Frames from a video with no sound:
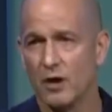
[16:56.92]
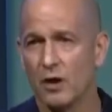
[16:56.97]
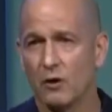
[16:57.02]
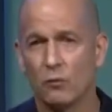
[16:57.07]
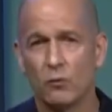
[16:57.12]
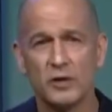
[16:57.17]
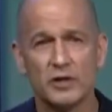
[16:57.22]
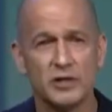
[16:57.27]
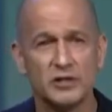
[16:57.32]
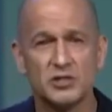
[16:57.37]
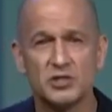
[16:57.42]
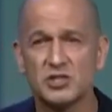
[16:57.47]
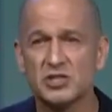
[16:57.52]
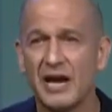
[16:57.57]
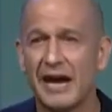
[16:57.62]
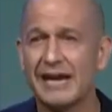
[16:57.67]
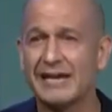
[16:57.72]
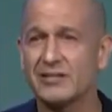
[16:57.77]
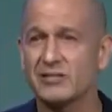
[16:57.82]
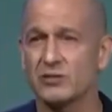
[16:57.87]
We're going to
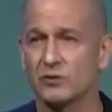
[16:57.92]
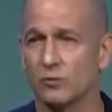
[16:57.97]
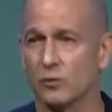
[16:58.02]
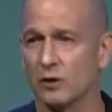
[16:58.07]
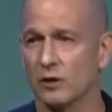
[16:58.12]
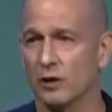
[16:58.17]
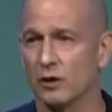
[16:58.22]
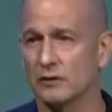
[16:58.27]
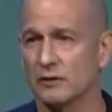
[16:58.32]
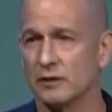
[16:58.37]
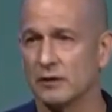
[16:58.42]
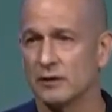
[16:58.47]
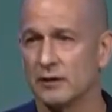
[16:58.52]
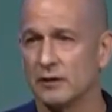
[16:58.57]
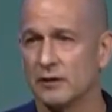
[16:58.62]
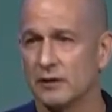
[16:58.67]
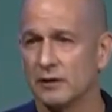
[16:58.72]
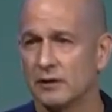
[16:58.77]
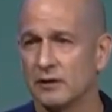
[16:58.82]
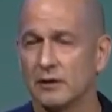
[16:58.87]
change the world.
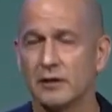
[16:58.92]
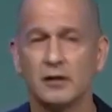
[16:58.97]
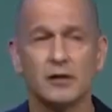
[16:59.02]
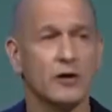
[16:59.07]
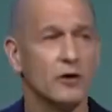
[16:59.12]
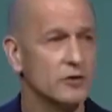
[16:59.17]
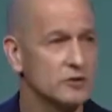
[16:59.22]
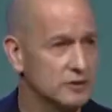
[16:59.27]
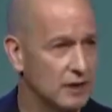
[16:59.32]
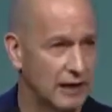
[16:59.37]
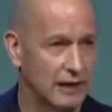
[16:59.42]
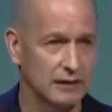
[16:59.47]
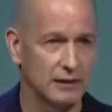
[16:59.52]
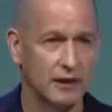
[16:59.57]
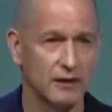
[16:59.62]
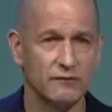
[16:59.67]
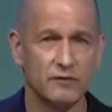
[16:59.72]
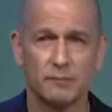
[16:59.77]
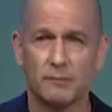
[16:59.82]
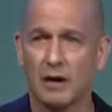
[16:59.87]
He goes, I
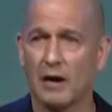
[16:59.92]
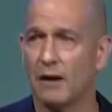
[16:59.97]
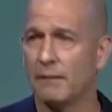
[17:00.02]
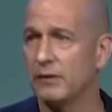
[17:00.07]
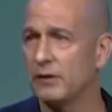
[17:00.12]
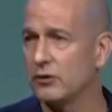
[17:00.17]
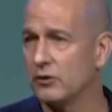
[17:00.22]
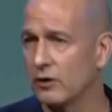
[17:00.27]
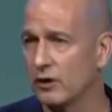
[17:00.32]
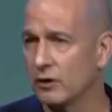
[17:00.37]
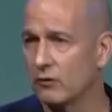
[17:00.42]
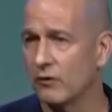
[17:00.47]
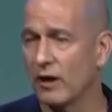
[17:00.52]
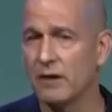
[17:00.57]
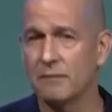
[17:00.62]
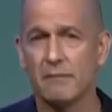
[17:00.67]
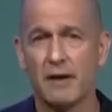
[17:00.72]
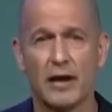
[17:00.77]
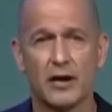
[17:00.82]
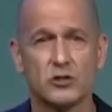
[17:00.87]
love you, Bobby. You're a great
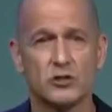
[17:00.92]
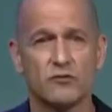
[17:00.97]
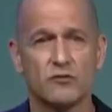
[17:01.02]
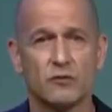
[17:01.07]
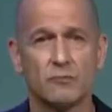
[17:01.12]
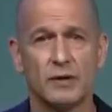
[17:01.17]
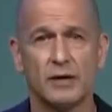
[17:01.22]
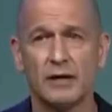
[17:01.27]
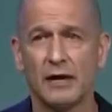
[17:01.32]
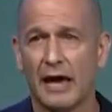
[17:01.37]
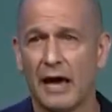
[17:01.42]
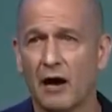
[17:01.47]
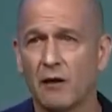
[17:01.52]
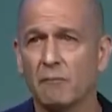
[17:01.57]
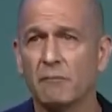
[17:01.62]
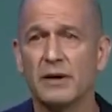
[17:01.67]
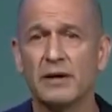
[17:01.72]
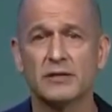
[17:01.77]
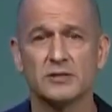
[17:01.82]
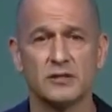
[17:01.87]
manager for me. How
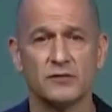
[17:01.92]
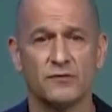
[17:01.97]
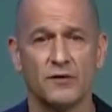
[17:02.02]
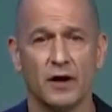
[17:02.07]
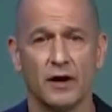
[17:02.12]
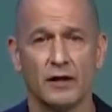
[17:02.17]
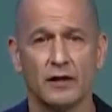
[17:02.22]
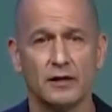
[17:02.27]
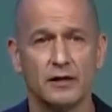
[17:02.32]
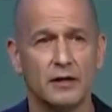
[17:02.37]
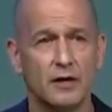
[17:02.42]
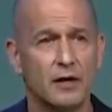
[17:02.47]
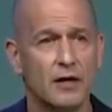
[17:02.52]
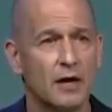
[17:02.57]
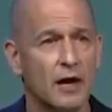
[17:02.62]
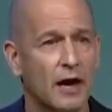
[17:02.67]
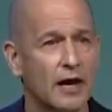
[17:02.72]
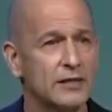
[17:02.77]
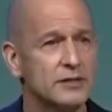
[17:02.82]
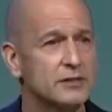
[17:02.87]
big's the fund?
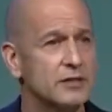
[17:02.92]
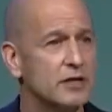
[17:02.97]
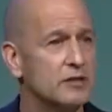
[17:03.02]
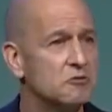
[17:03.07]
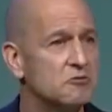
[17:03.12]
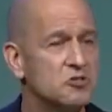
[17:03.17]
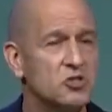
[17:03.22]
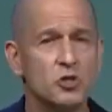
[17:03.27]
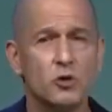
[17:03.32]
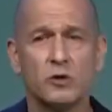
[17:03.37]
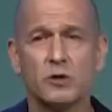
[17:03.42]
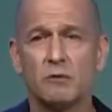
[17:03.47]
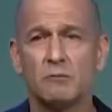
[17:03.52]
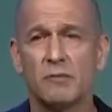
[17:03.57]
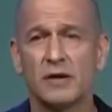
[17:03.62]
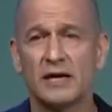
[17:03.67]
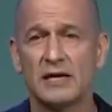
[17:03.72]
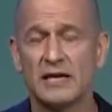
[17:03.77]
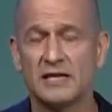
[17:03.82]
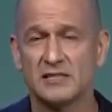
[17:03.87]
I said, $200
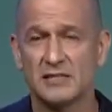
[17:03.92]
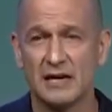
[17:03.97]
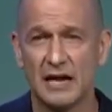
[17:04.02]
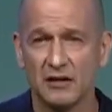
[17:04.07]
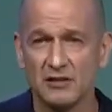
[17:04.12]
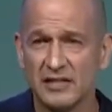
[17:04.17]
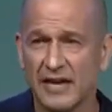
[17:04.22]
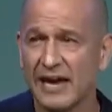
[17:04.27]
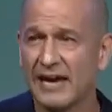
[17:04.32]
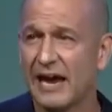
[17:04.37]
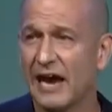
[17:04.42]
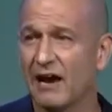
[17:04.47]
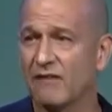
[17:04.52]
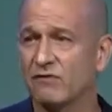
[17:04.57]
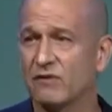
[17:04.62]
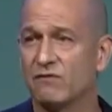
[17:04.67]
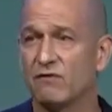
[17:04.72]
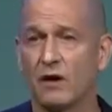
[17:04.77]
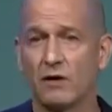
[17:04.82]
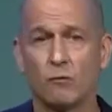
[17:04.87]
million. He said, I'll take half
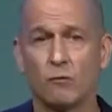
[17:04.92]
the fund.